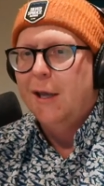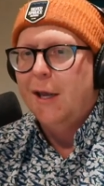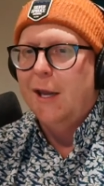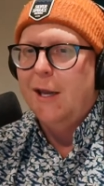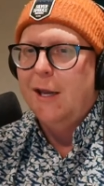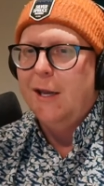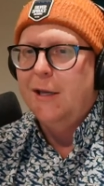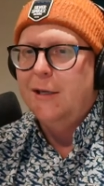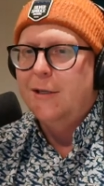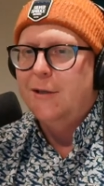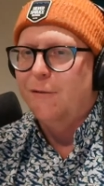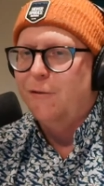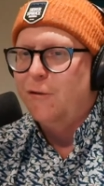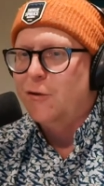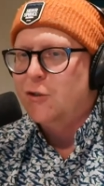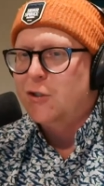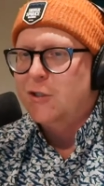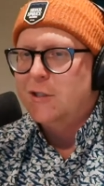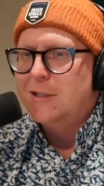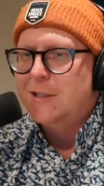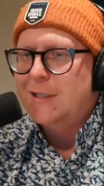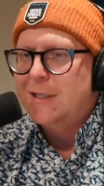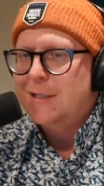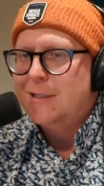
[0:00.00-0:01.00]
any
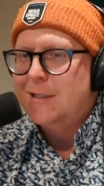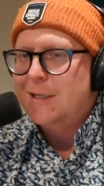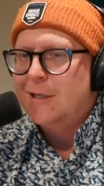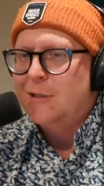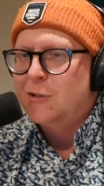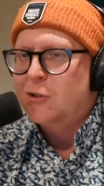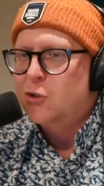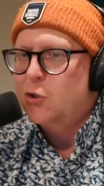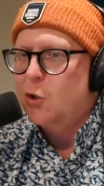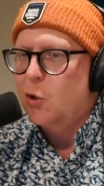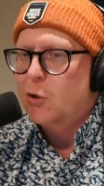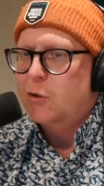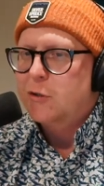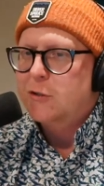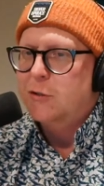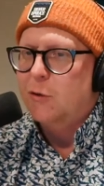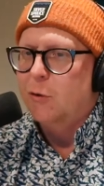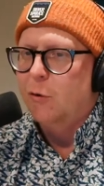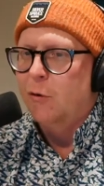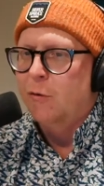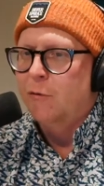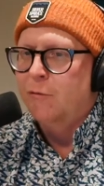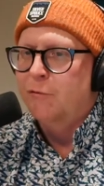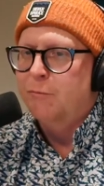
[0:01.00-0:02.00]
deficiencies in stocks
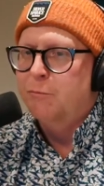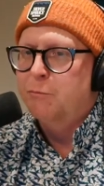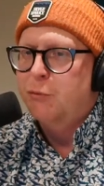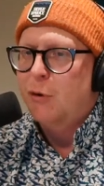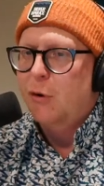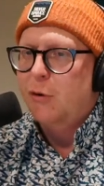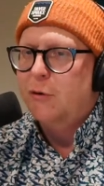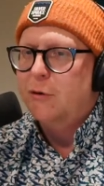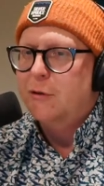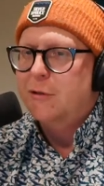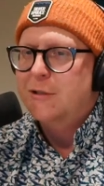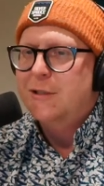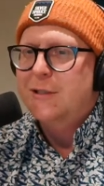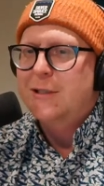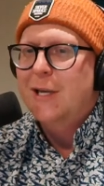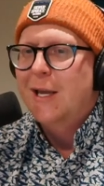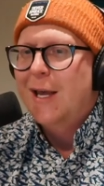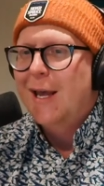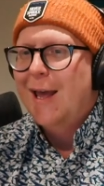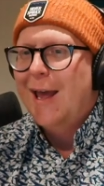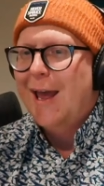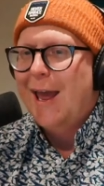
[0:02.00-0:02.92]
of products,